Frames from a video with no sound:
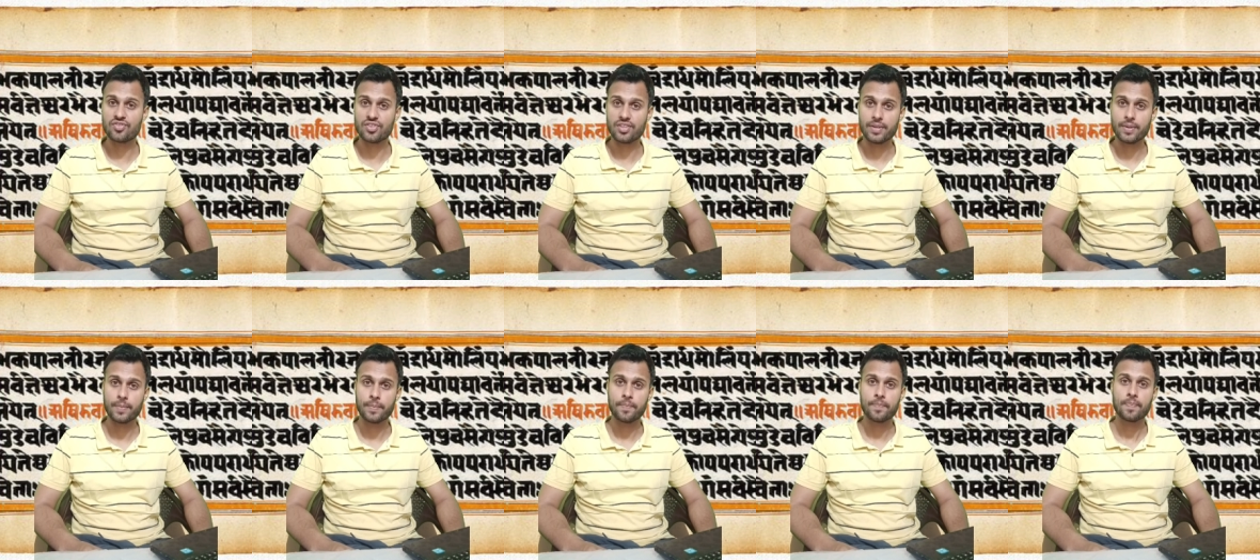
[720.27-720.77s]

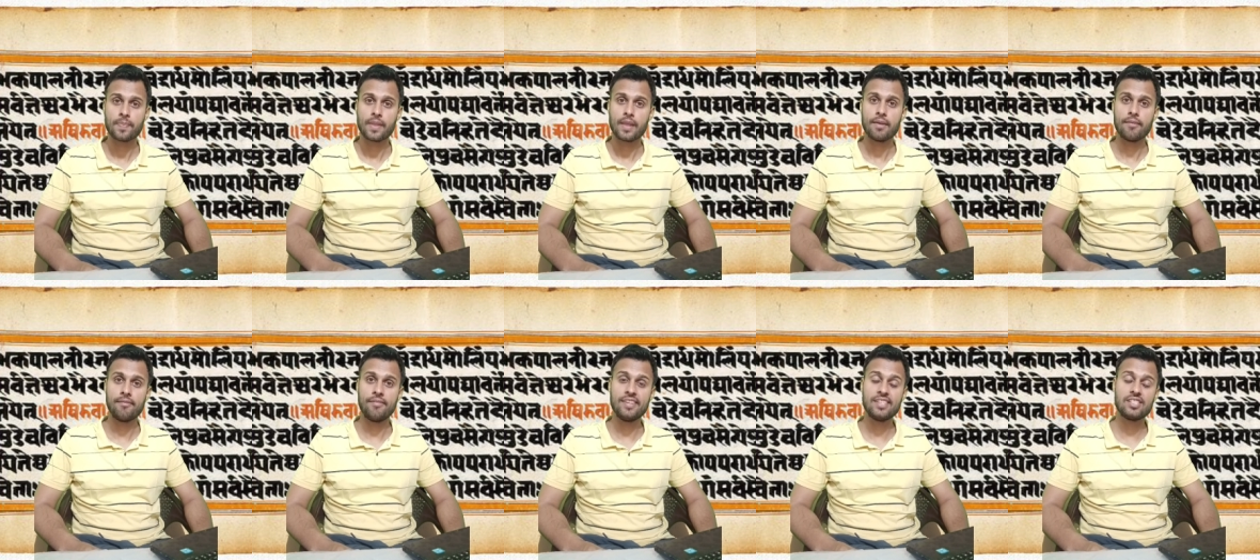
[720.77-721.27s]
present
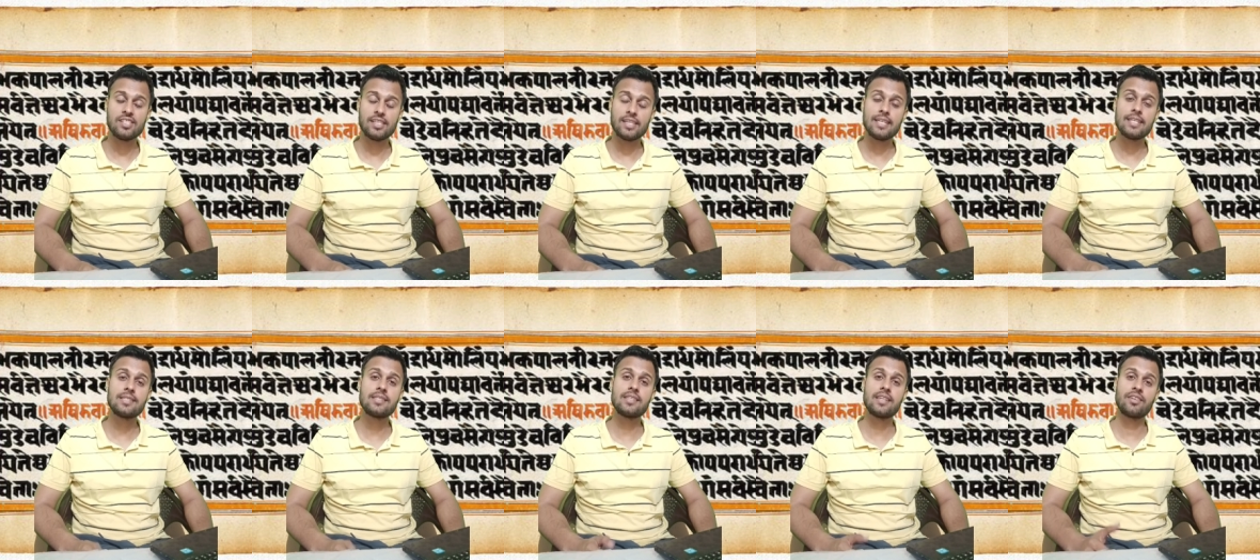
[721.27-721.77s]
the
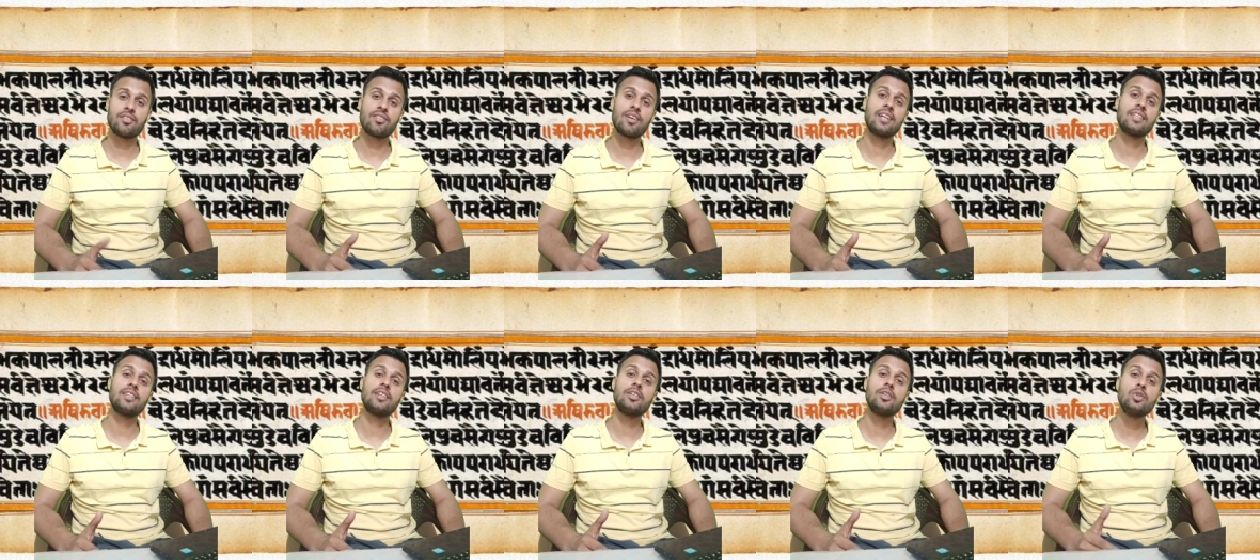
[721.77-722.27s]
embedded
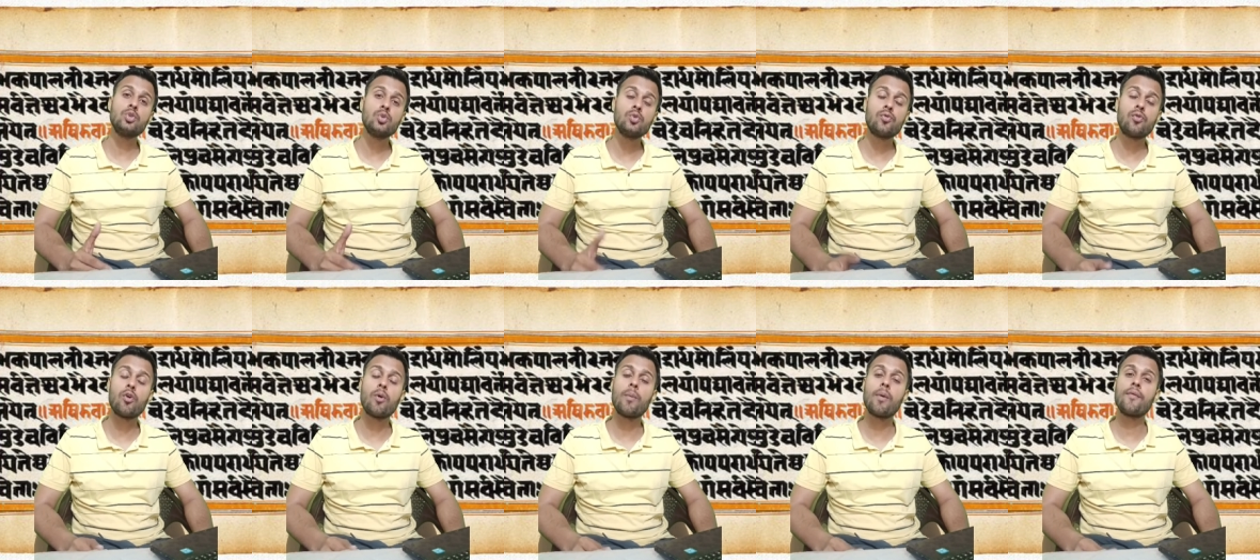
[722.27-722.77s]
form of
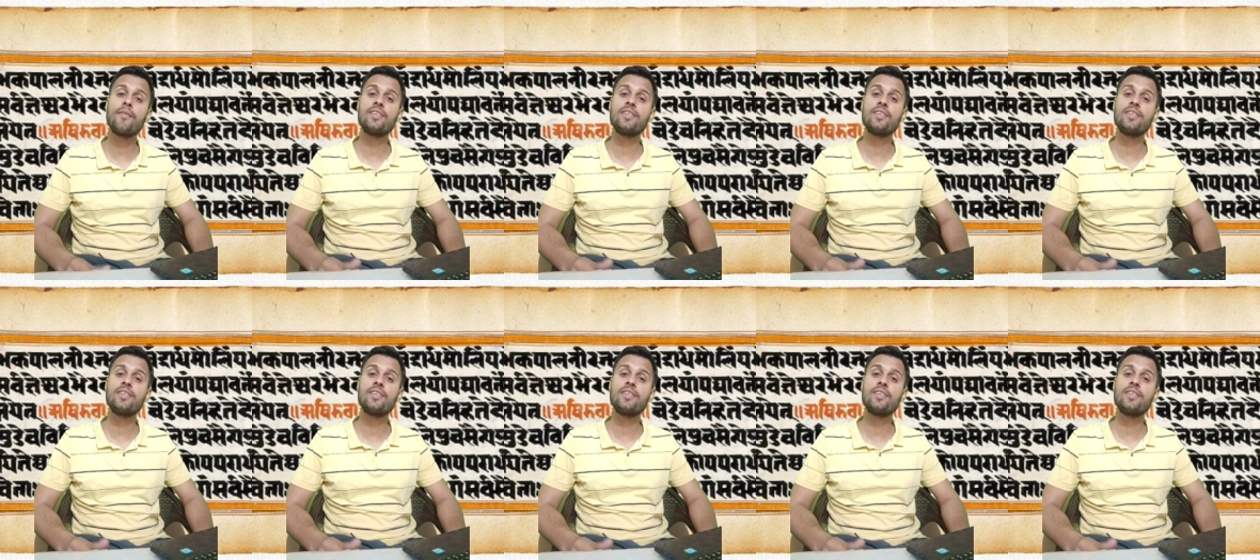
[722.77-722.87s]
history,